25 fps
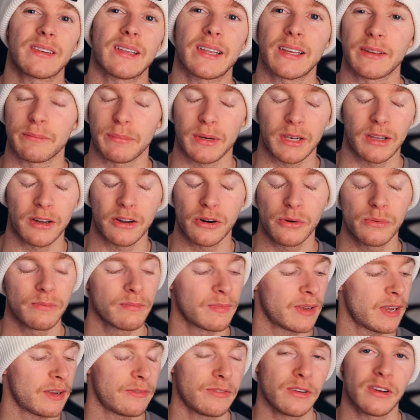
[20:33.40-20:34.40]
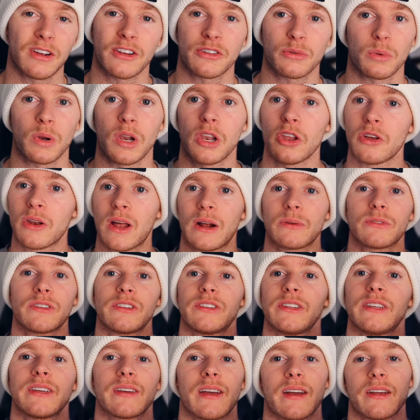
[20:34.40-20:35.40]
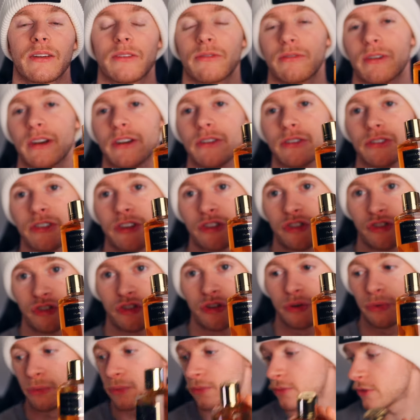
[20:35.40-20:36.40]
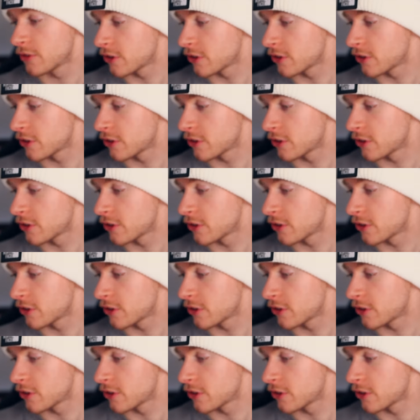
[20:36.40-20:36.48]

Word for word: a link below if you guys want to learn how to decant in fragrances too.